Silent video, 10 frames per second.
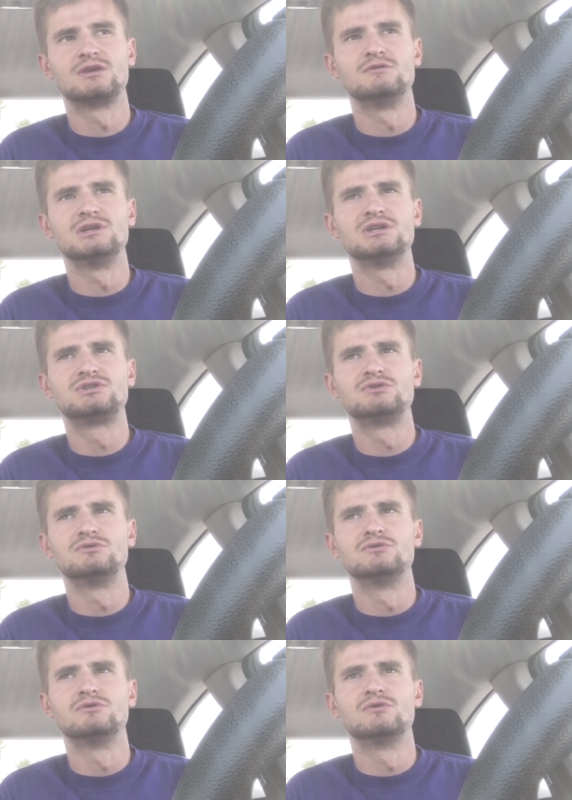You need
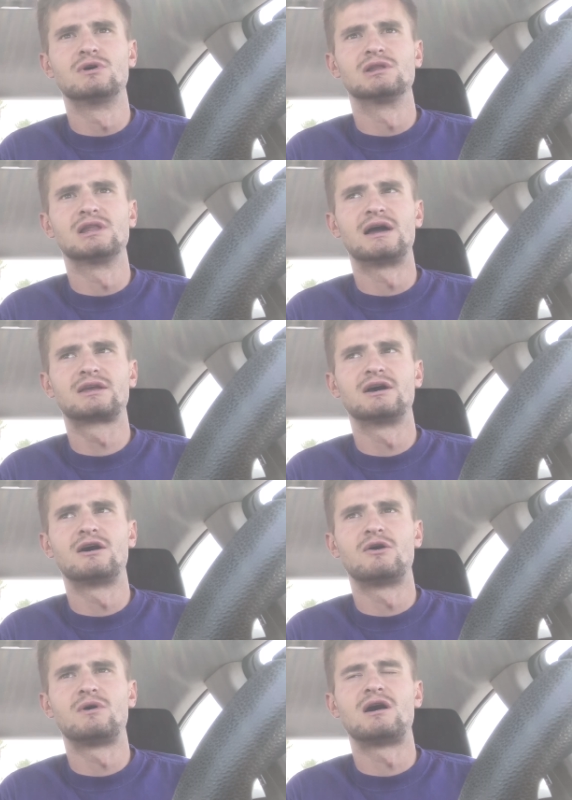to let
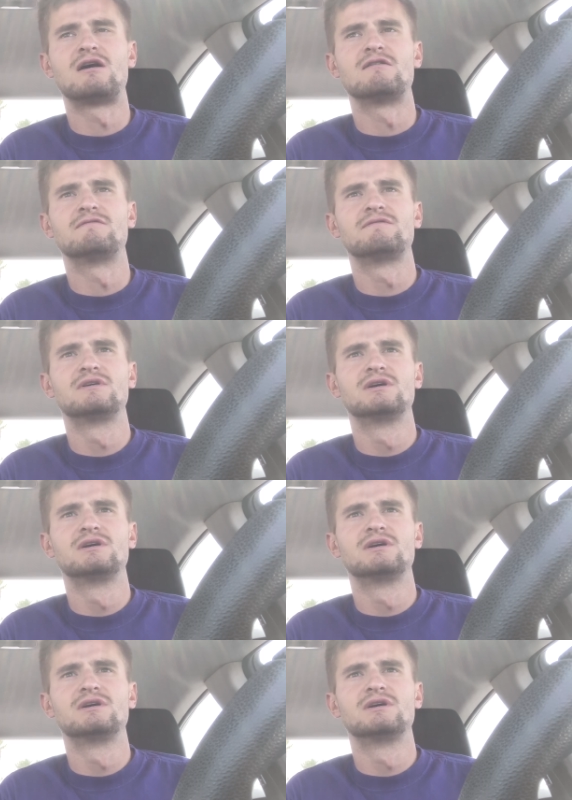go of